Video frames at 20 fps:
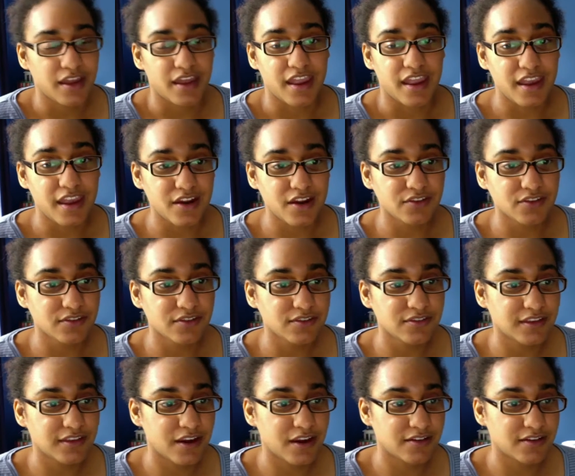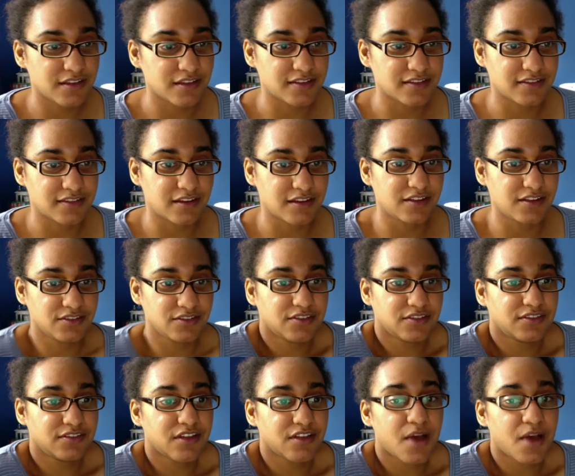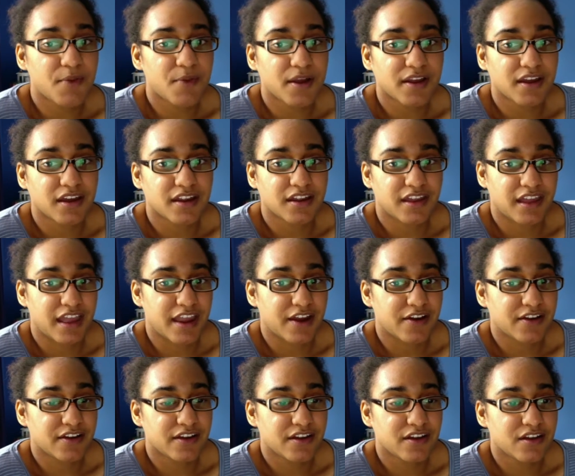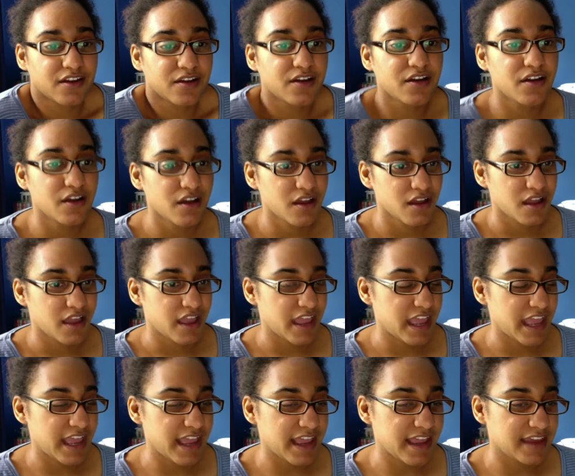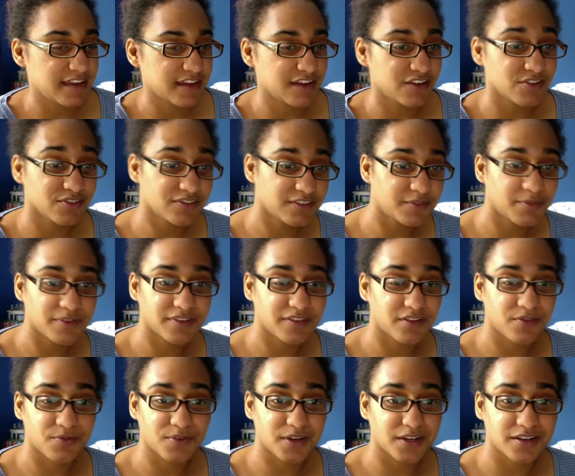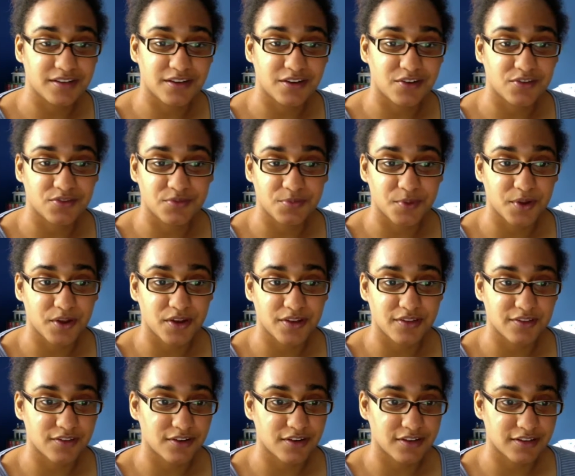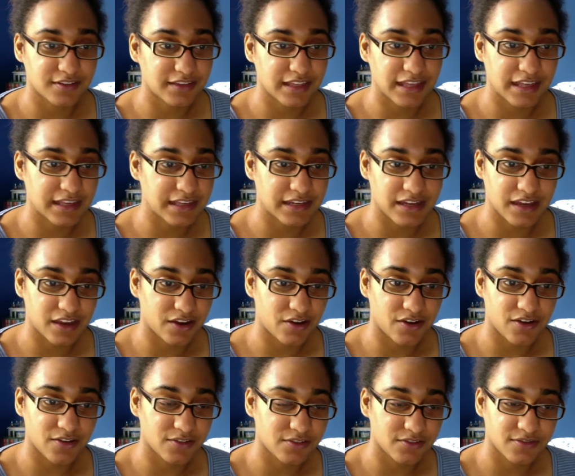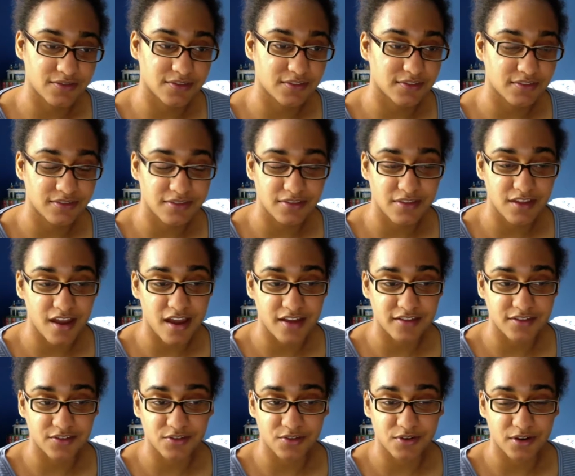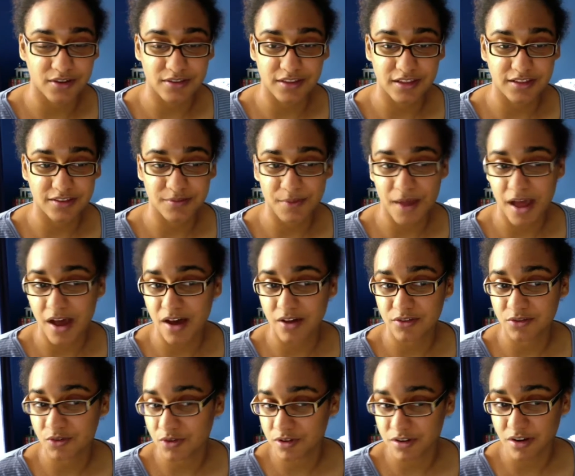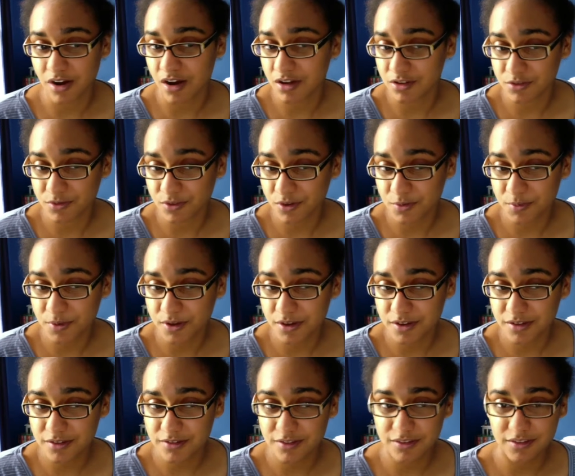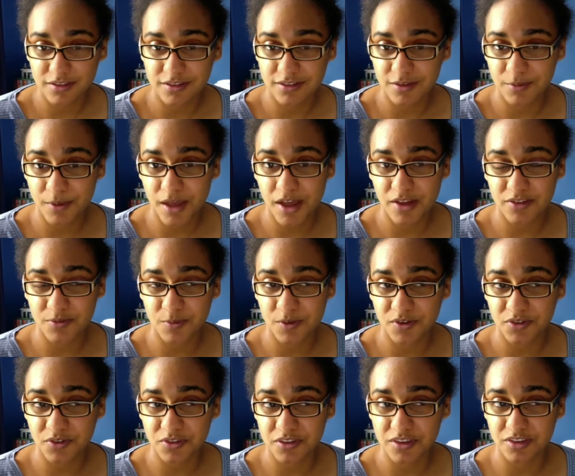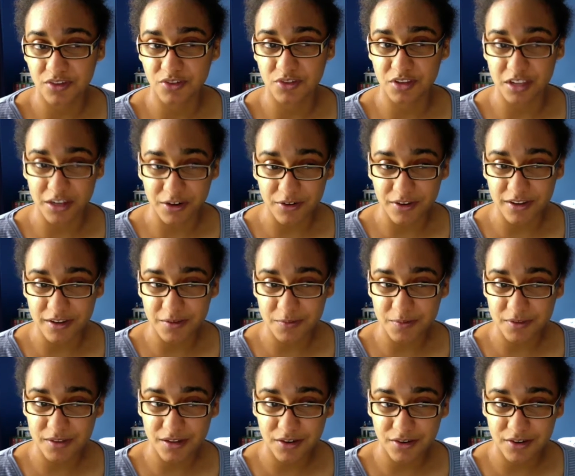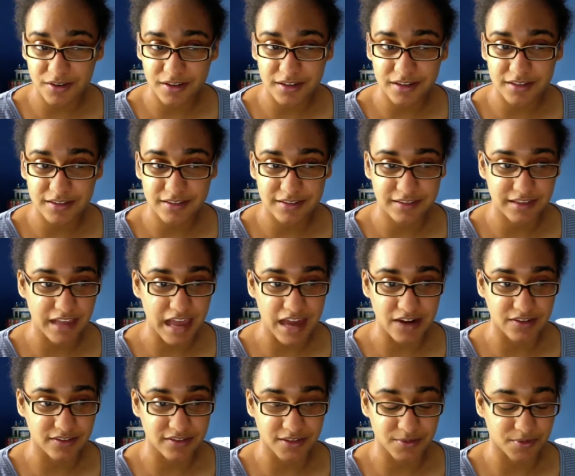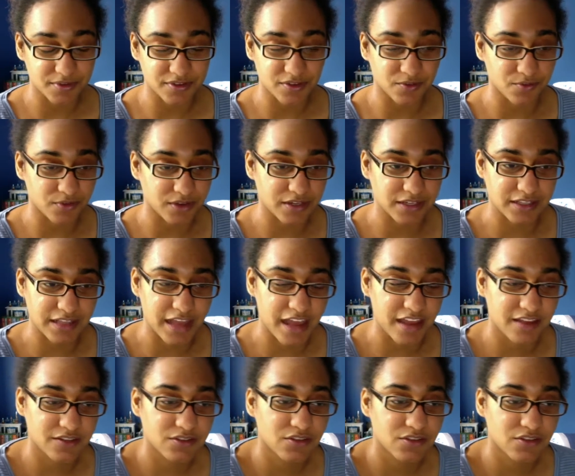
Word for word: And also Sarah Dessen. It's just not my kind of area. And I don't see myself reading those books or anything. And I heard not so great things about Lauren Oliver books somehow, especially the Delirium series. I don't see myself reading that.